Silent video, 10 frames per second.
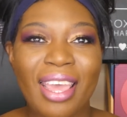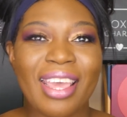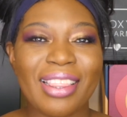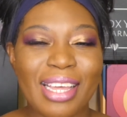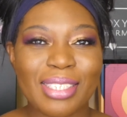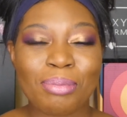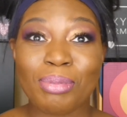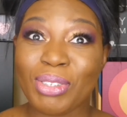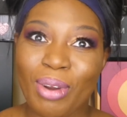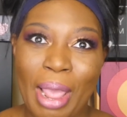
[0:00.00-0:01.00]
Hit that
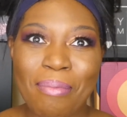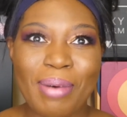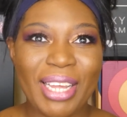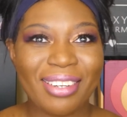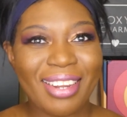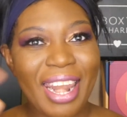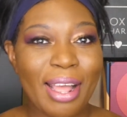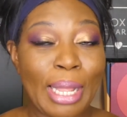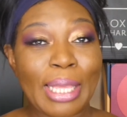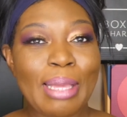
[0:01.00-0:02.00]
subscribe button and
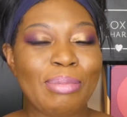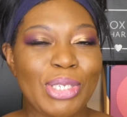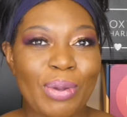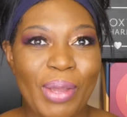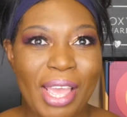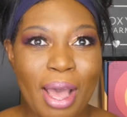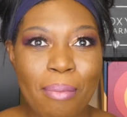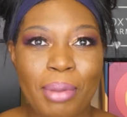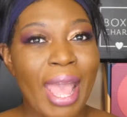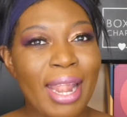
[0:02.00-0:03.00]
I'll keep showing
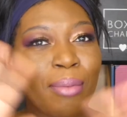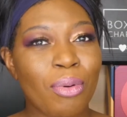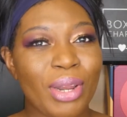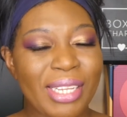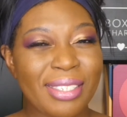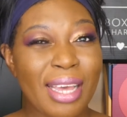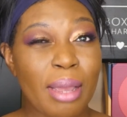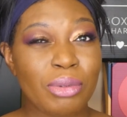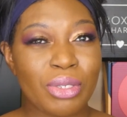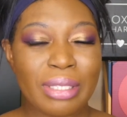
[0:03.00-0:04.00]
up. Any point in
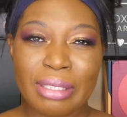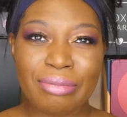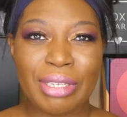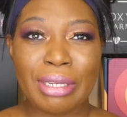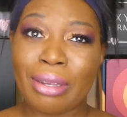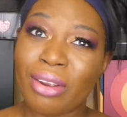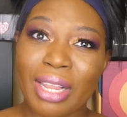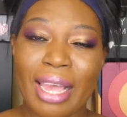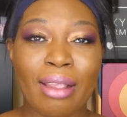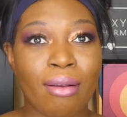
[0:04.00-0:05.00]
time during this video you're
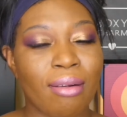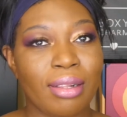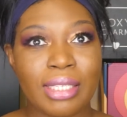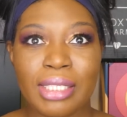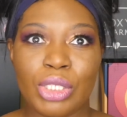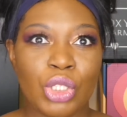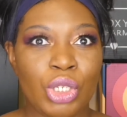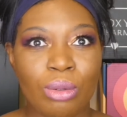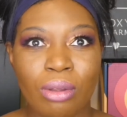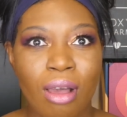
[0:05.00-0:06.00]
like, girl, this is
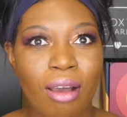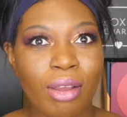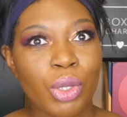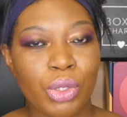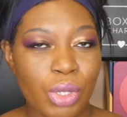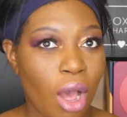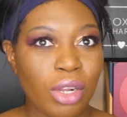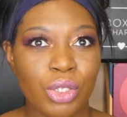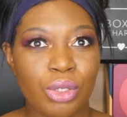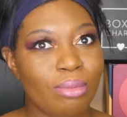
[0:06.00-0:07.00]
too long, you
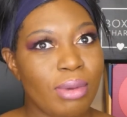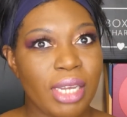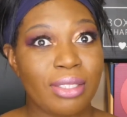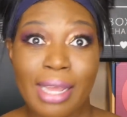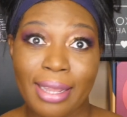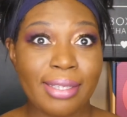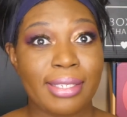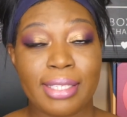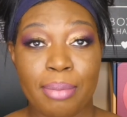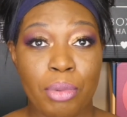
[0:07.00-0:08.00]
talk too much, I need
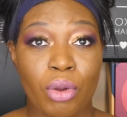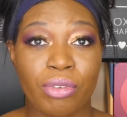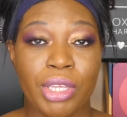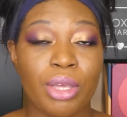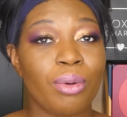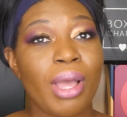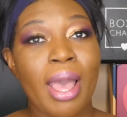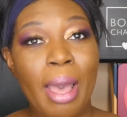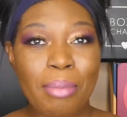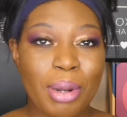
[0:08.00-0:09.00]
to skip over you,
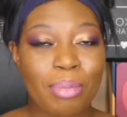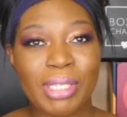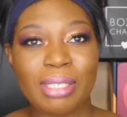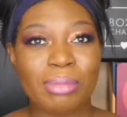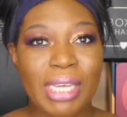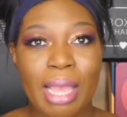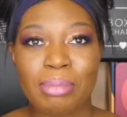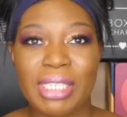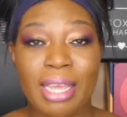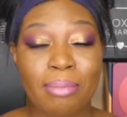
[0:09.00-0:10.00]
I'm gonna put some
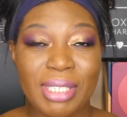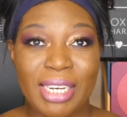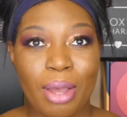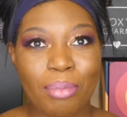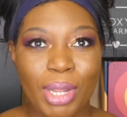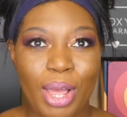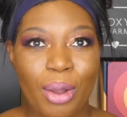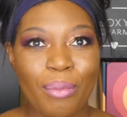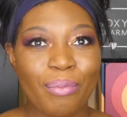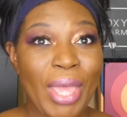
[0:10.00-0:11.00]
timestamps down below.